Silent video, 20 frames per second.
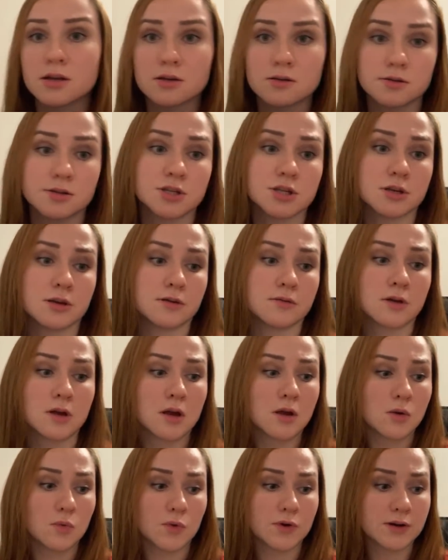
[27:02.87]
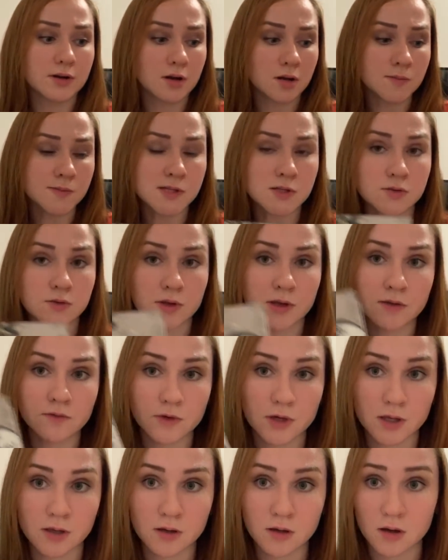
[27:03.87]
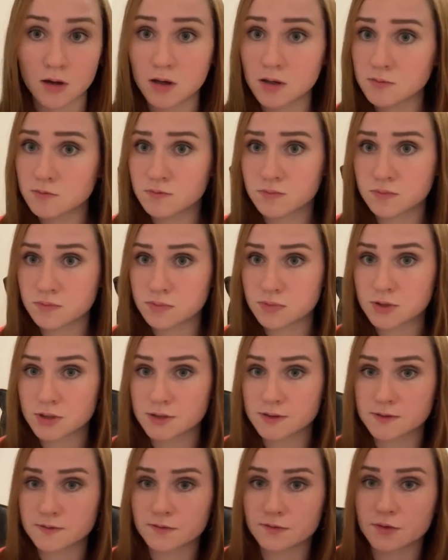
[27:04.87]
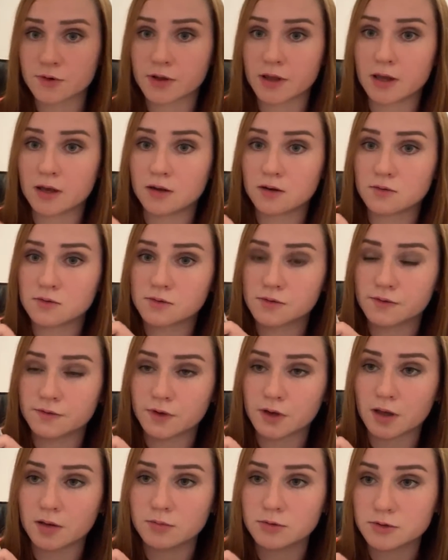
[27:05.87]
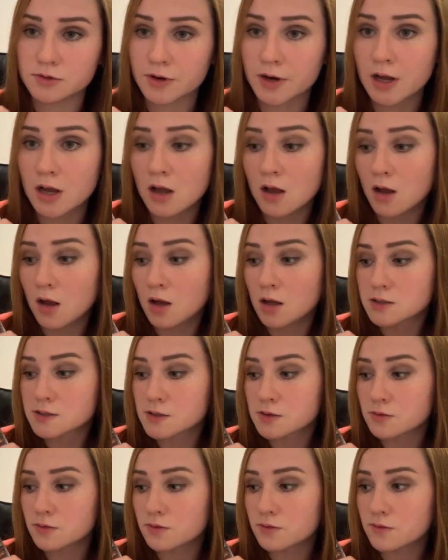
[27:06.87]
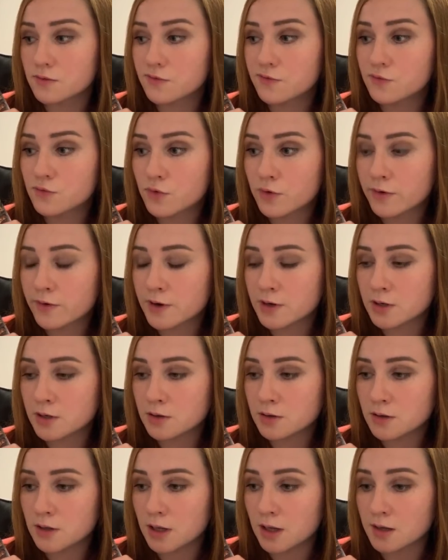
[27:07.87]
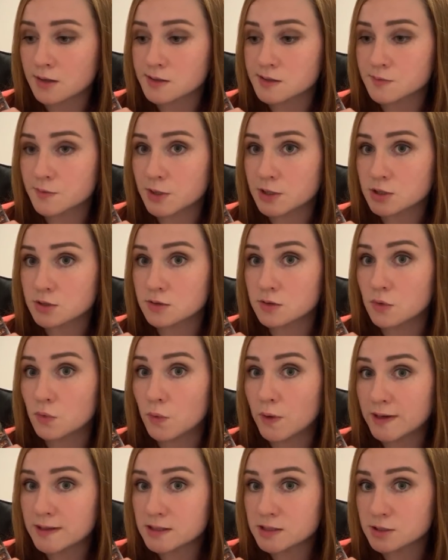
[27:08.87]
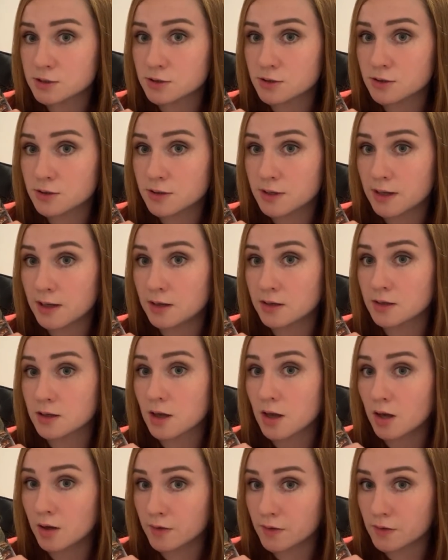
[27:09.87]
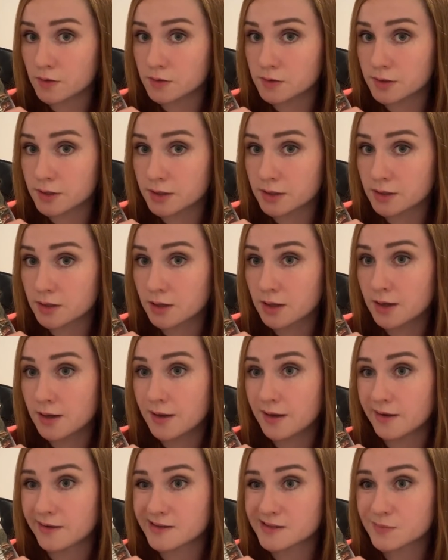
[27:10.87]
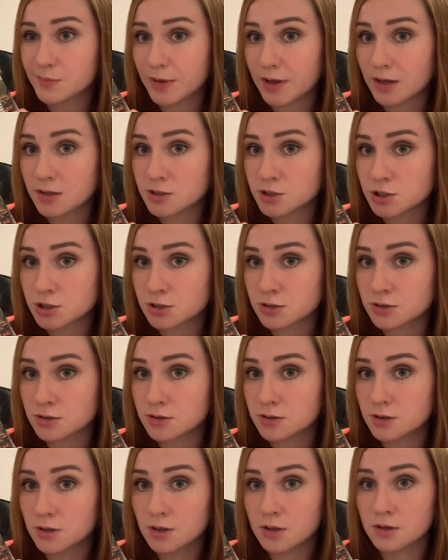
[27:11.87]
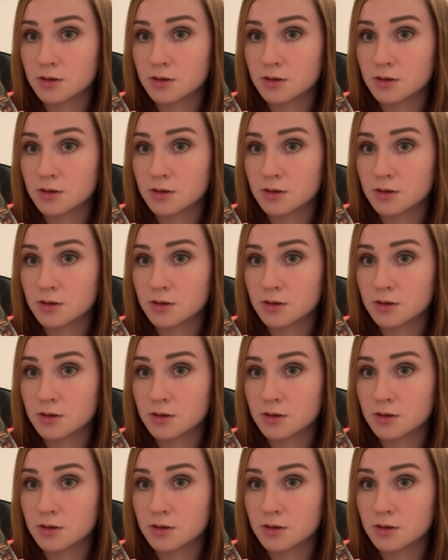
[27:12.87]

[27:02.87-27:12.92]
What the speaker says: English. When it comes to evening, I just forget all the vocabulary. So foreign and especially Western and Catholic expansion